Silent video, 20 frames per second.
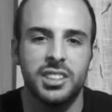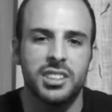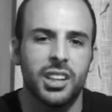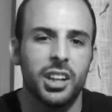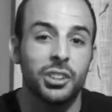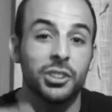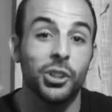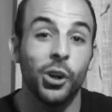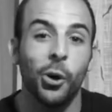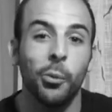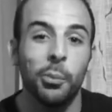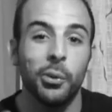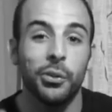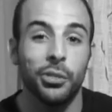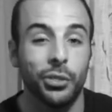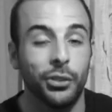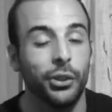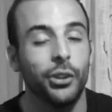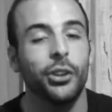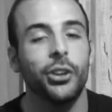It's October
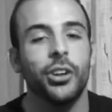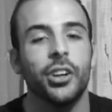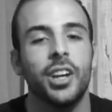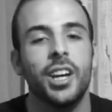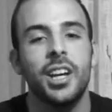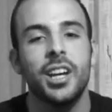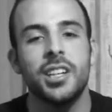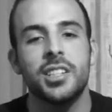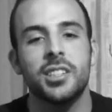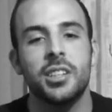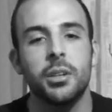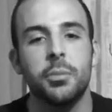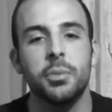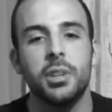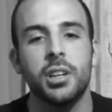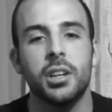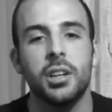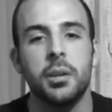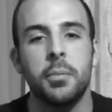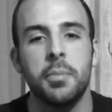third. It's going to
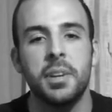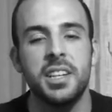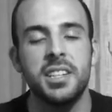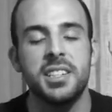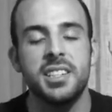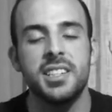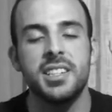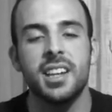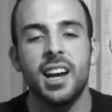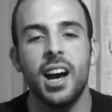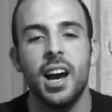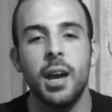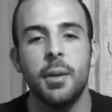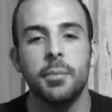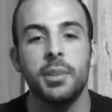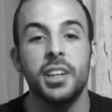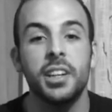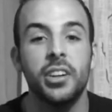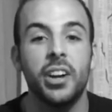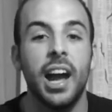be an amazing time
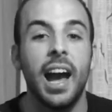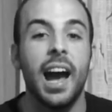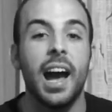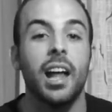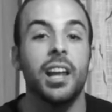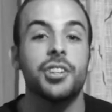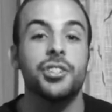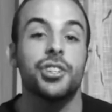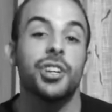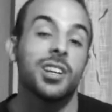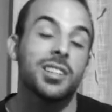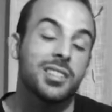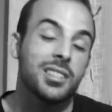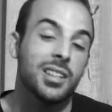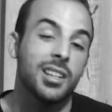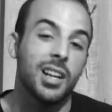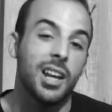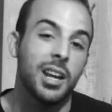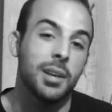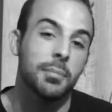here at
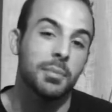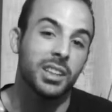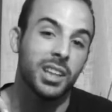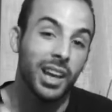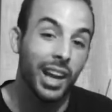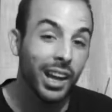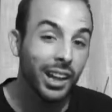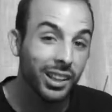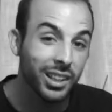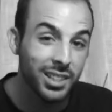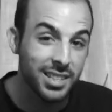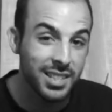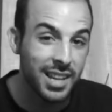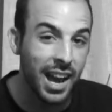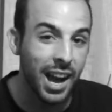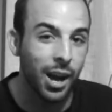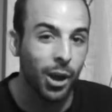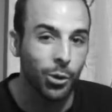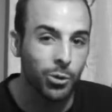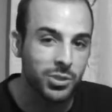Justin and Michaela's
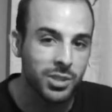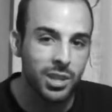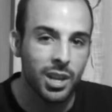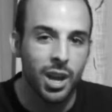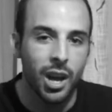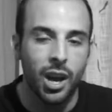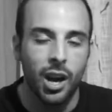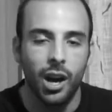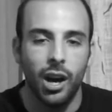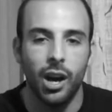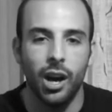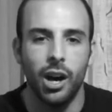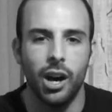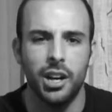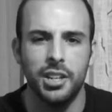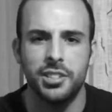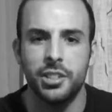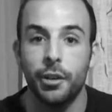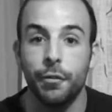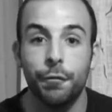house.
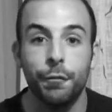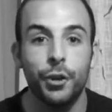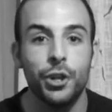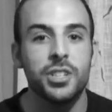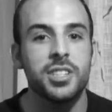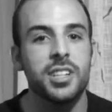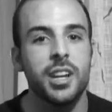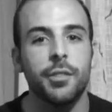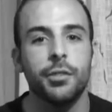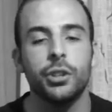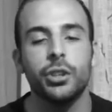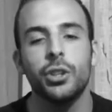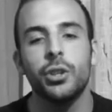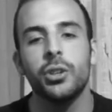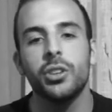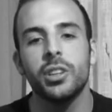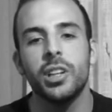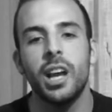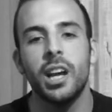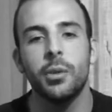Uh, it's our first ever
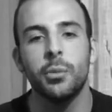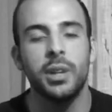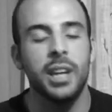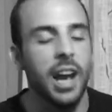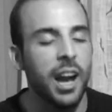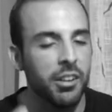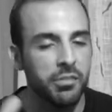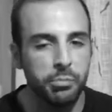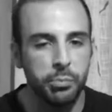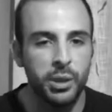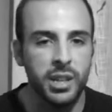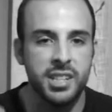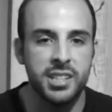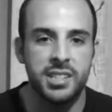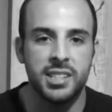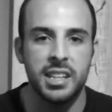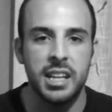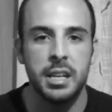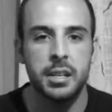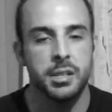Youth Night. We have
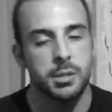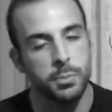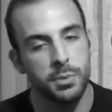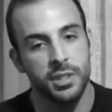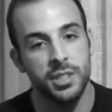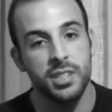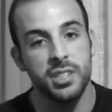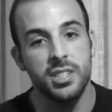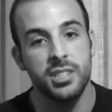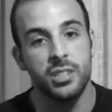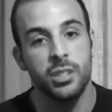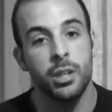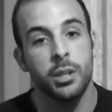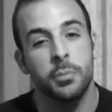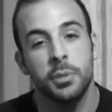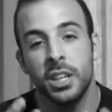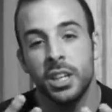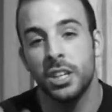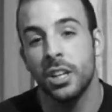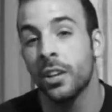praising ends, but this is going to
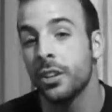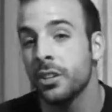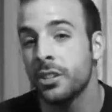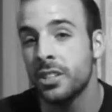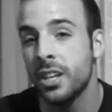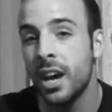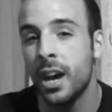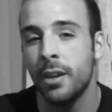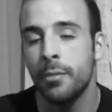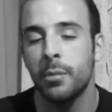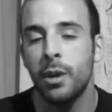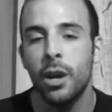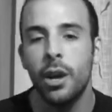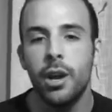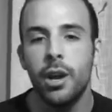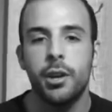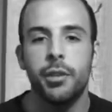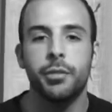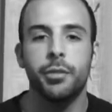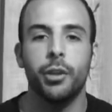be another time
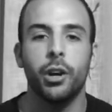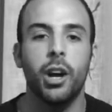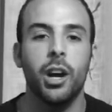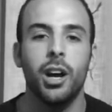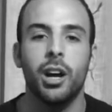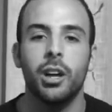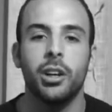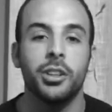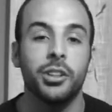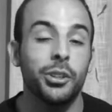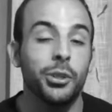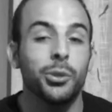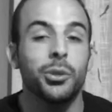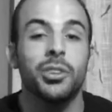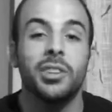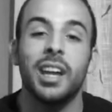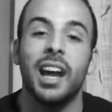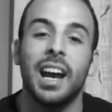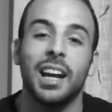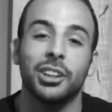for our
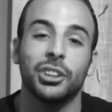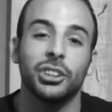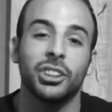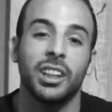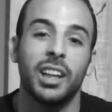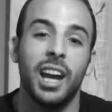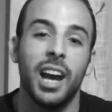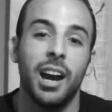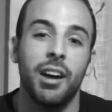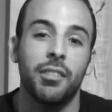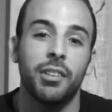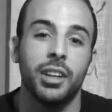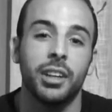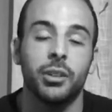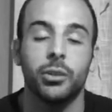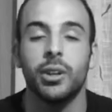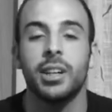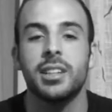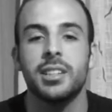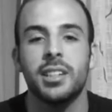youth to actually have a
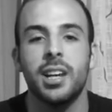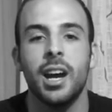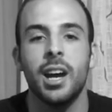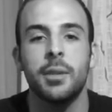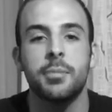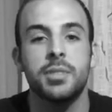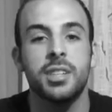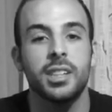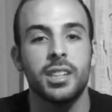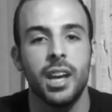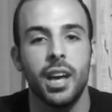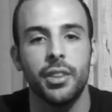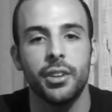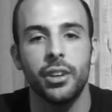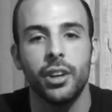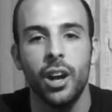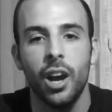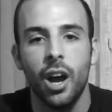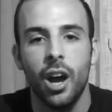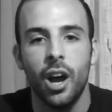great time
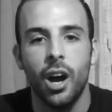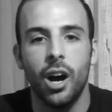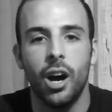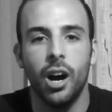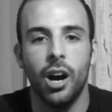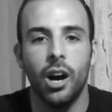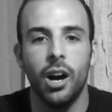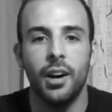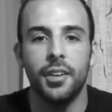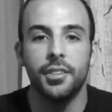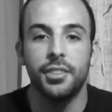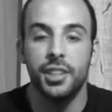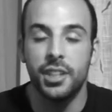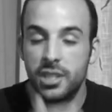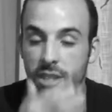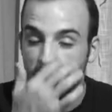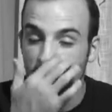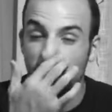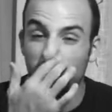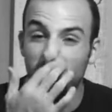together. Uh,
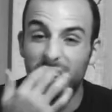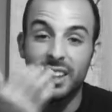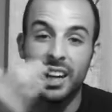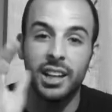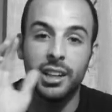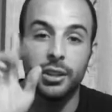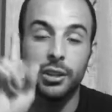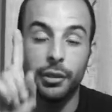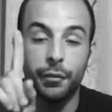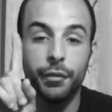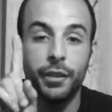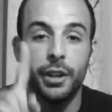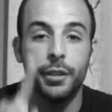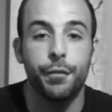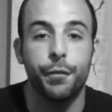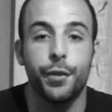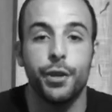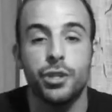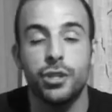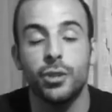this Youth Night, the very
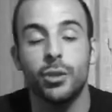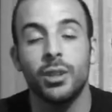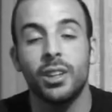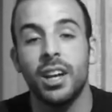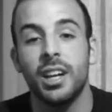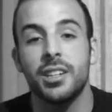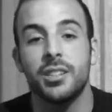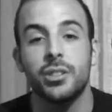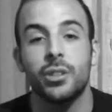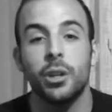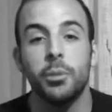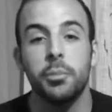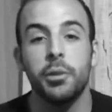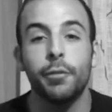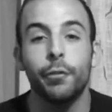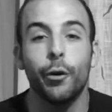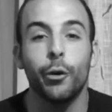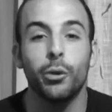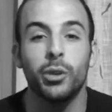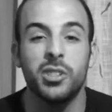first Youth Night, is going to be
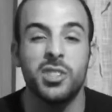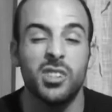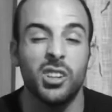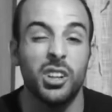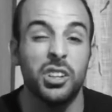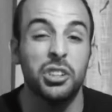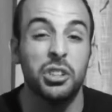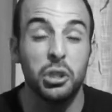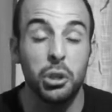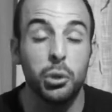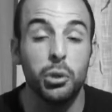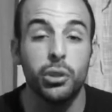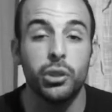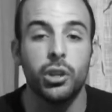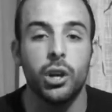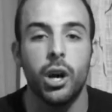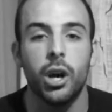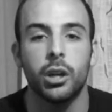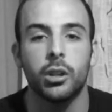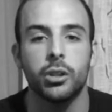focused on Youth
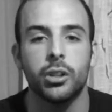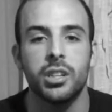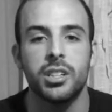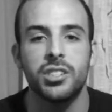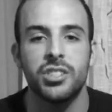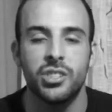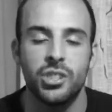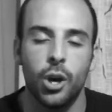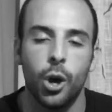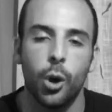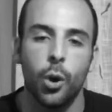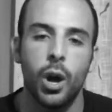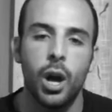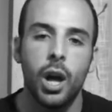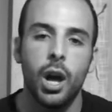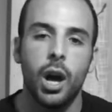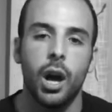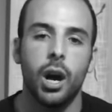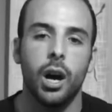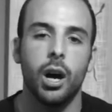Congress. So
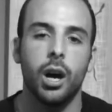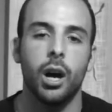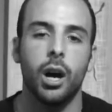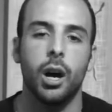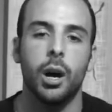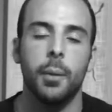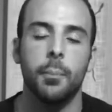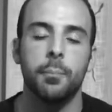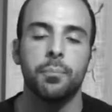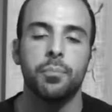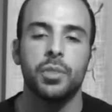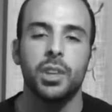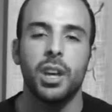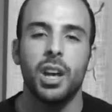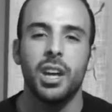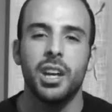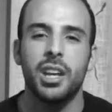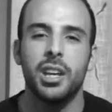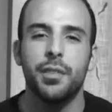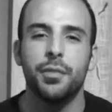um,
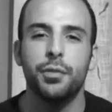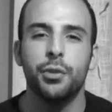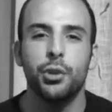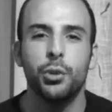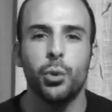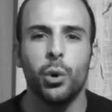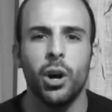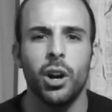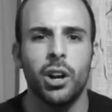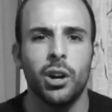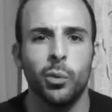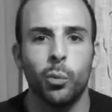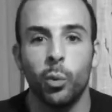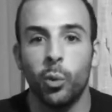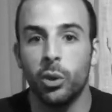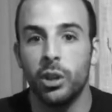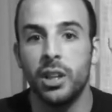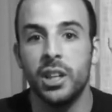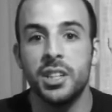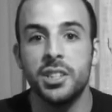if you are
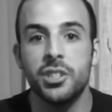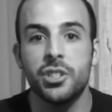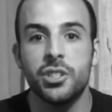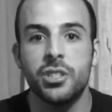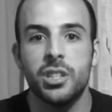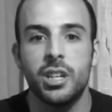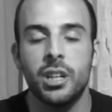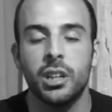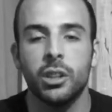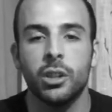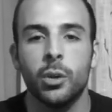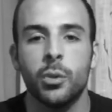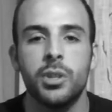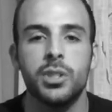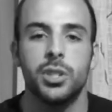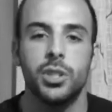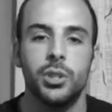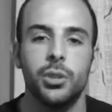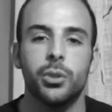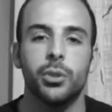interested in going
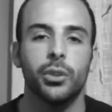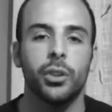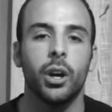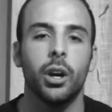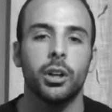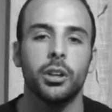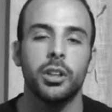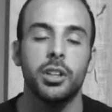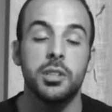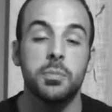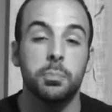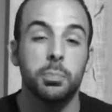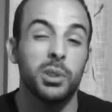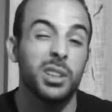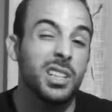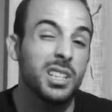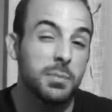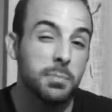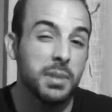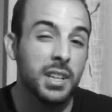to Youth Congress,
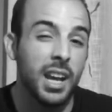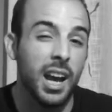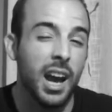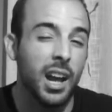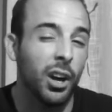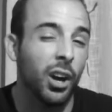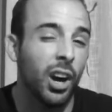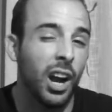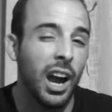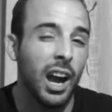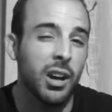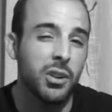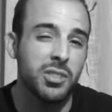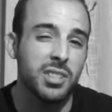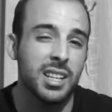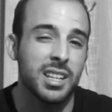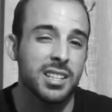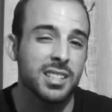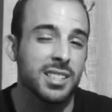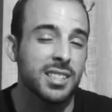please be at our
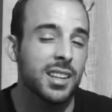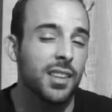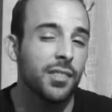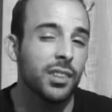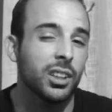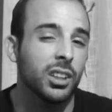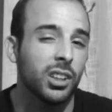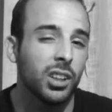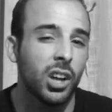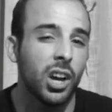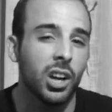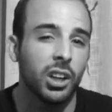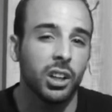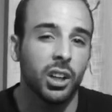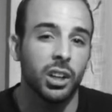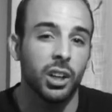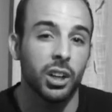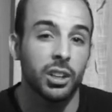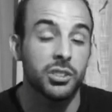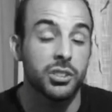house at seven o'clock
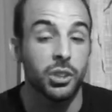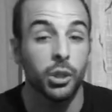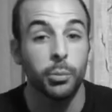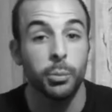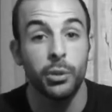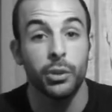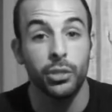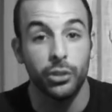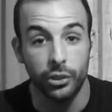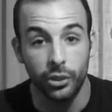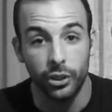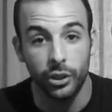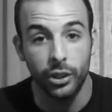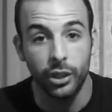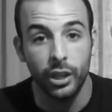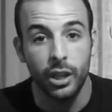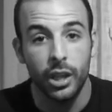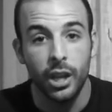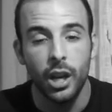on October third.